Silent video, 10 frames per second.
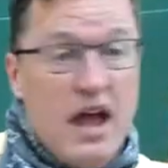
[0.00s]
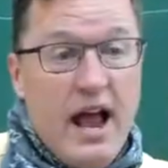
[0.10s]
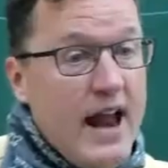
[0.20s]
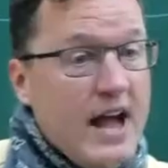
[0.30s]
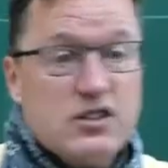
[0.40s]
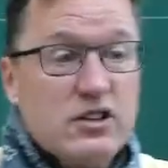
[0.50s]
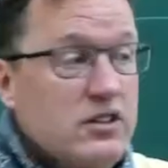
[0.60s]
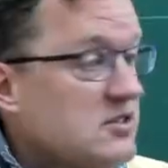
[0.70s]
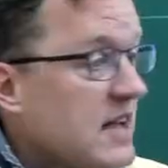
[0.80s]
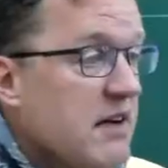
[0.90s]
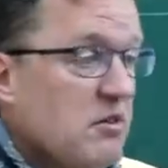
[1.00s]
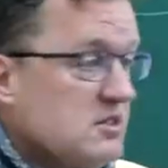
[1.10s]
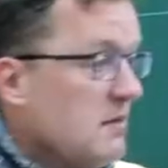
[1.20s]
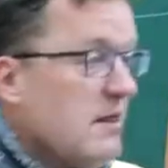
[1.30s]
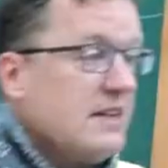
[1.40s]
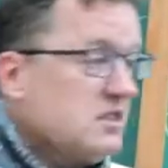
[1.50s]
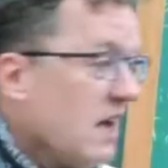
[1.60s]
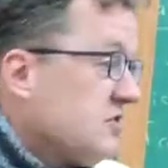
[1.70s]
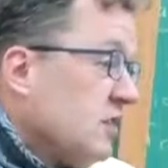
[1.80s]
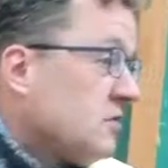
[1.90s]
and actually to say, well, some of that
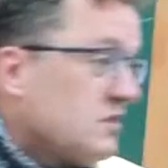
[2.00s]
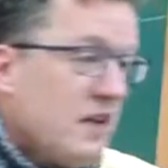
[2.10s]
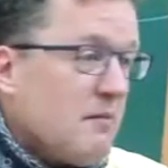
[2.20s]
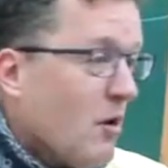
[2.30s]
stuff's interesting,